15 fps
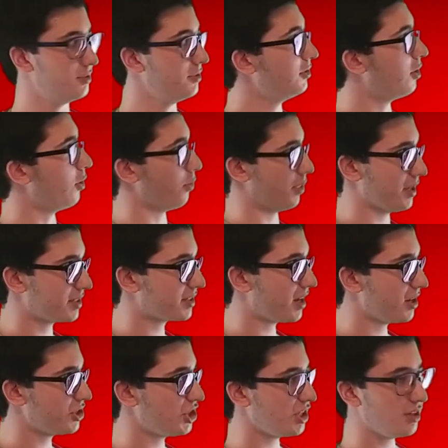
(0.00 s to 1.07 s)
Do you know this
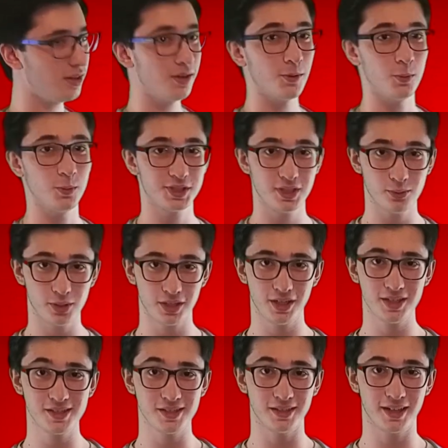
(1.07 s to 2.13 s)
kanji? We'll see what it
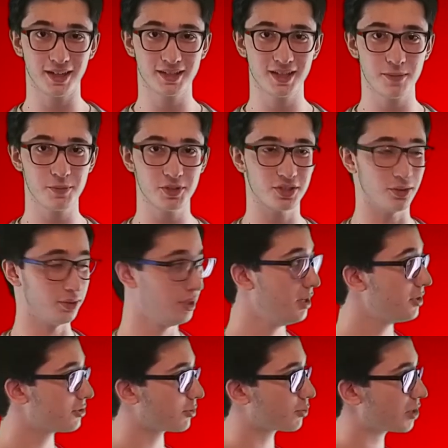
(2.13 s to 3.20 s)
is in the next episode.
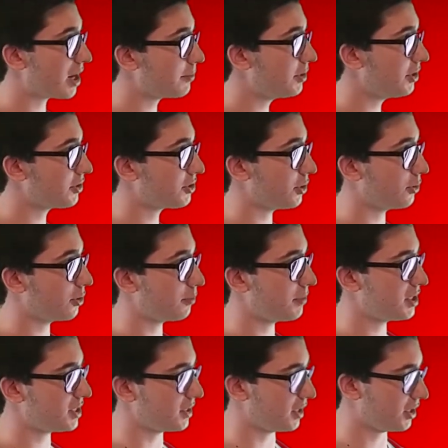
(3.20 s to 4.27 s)
Subscribe here so you don't
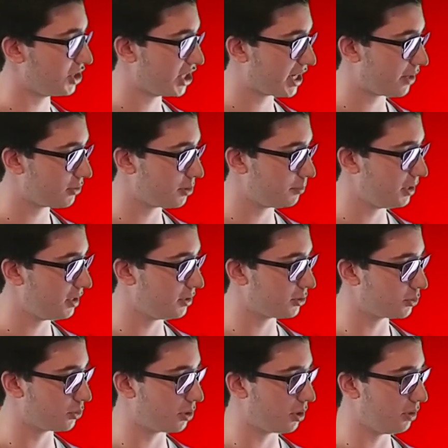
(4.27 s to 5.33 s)
miss it, and check out the
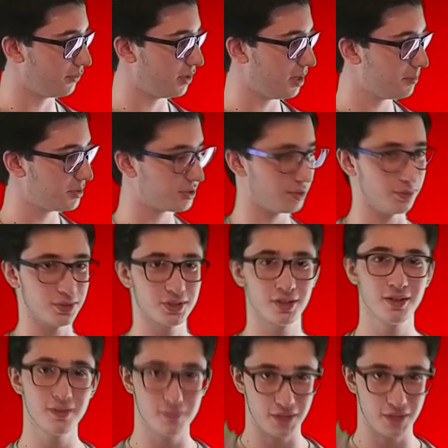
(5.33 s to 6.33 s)
playlist with all of the episodes.